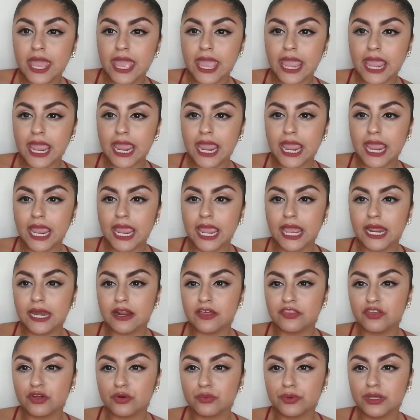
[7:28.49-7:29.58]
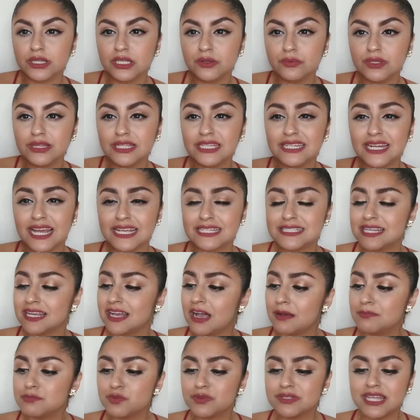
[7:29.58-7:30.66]
And they're really nice. It
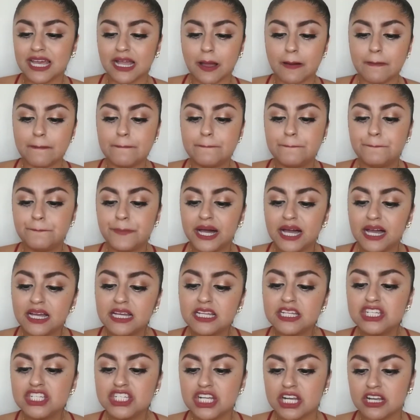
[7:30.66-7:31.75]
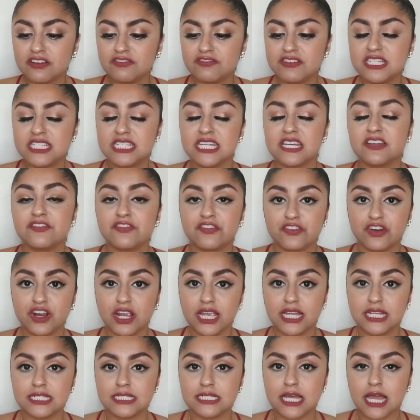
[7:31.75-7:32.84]
comes with like a bunch of
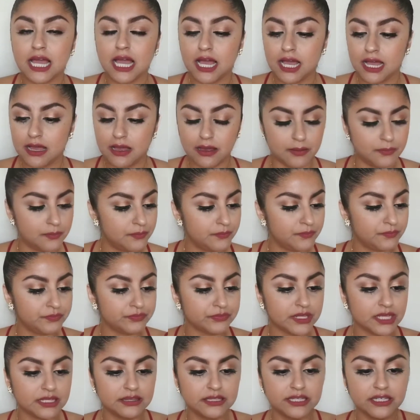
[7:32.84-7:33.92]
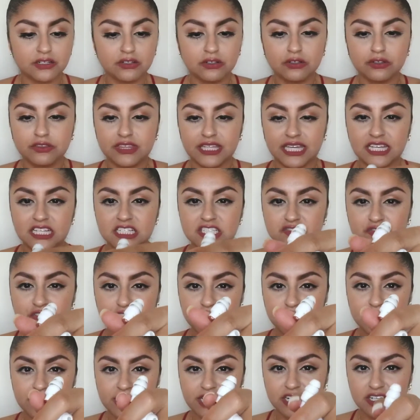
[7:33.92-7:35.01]
different little things for
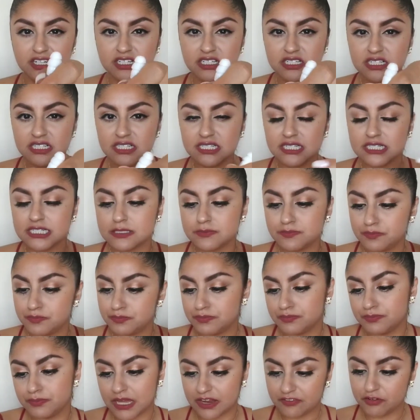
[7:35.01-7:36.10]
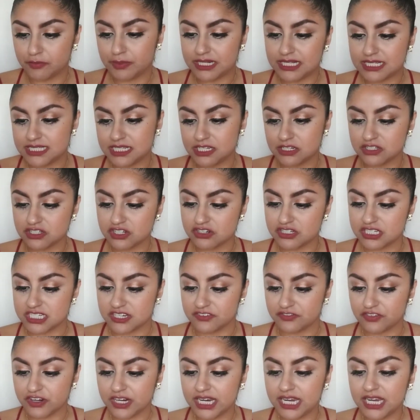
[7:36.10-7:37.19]
your ears, because everybody's ears are
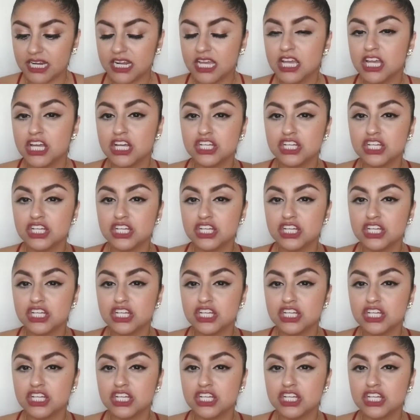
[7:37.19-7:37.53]
different.